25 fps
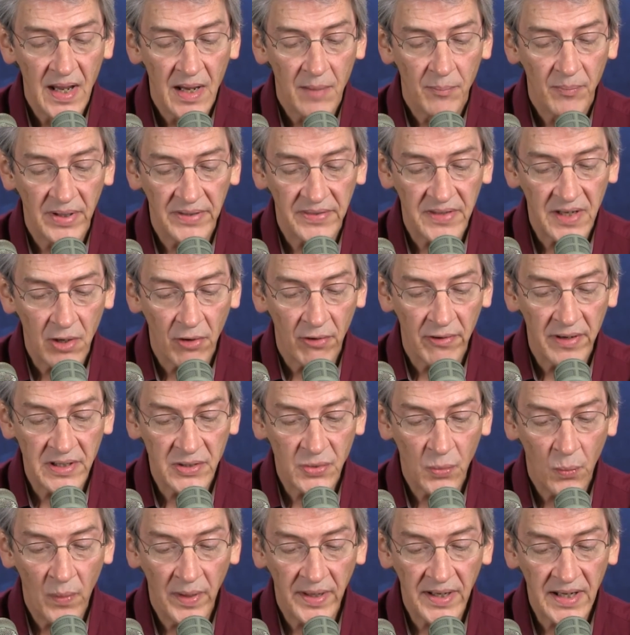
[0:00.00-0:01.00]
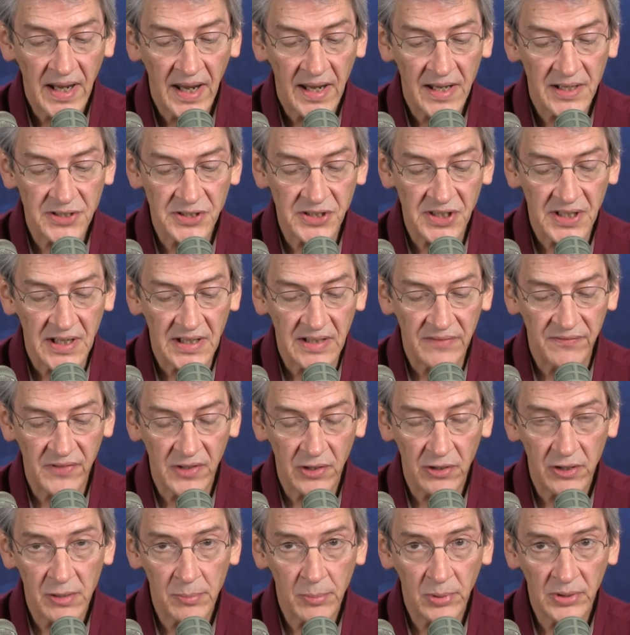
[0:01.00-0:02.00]
But the RE20 has a
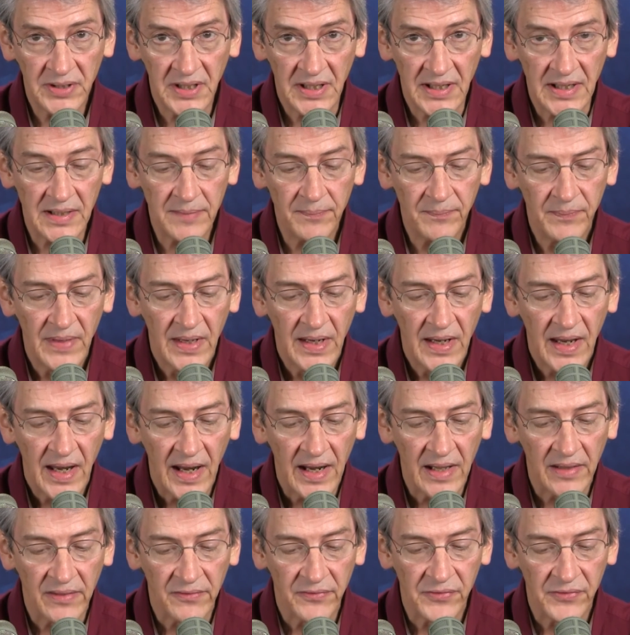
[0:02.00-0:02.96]
Variable-D, and the